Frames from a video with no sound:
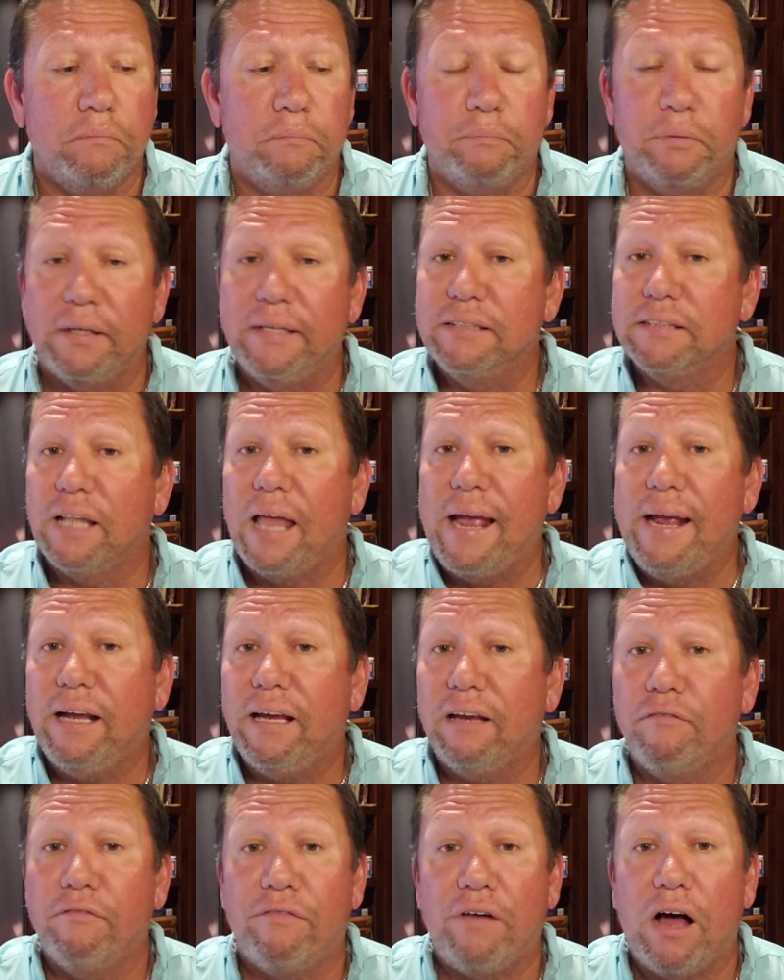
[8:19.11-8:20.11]
Please like
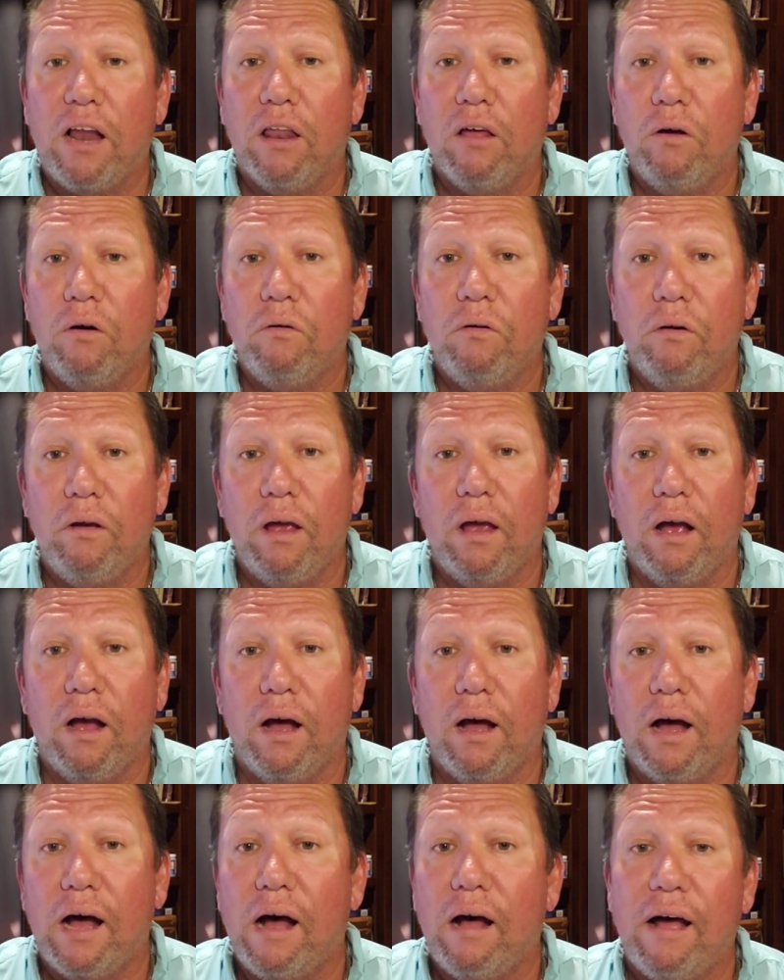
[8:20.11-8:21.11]
and follow.
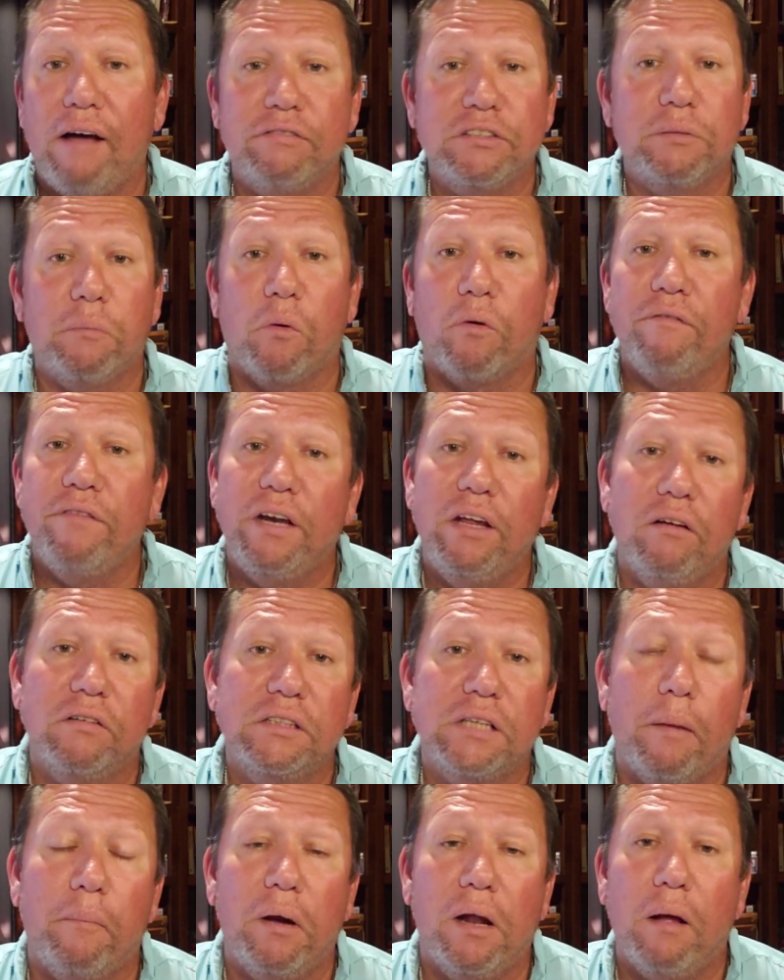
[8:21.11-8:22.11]
I'll have some more videos
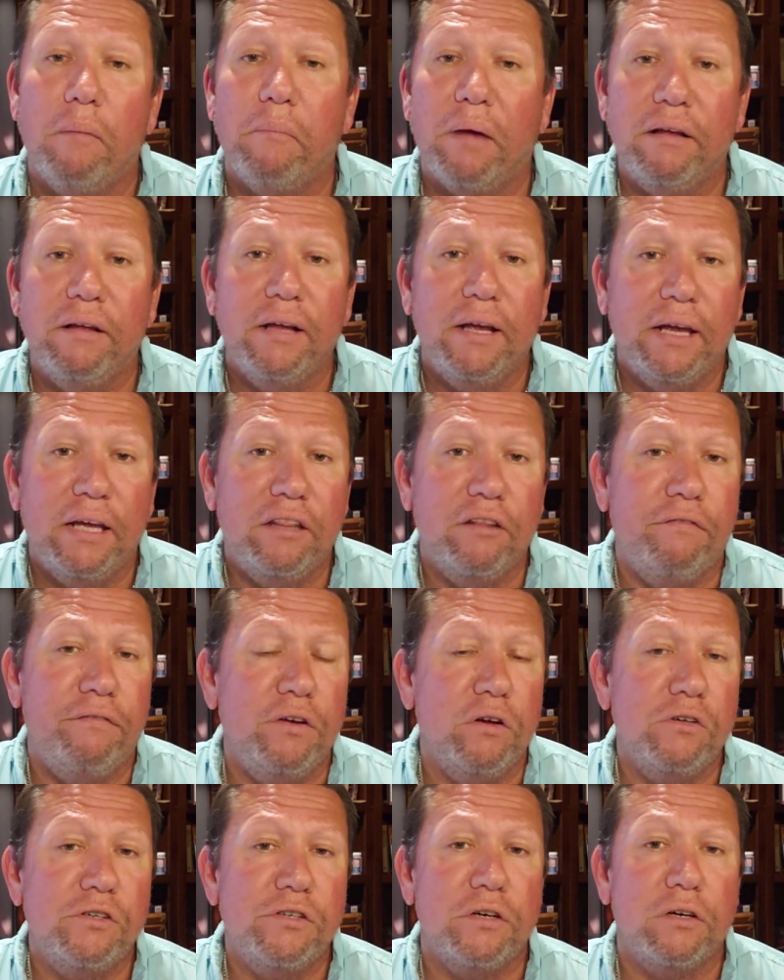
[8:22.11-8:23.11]
coming up in the
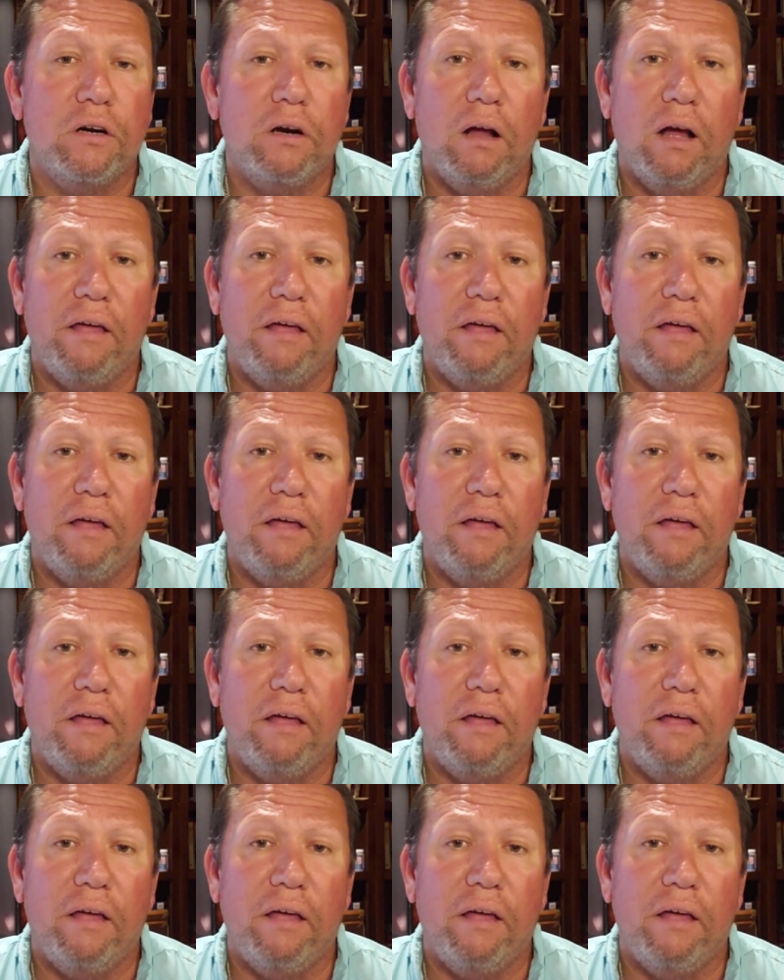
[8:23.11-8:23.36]
future.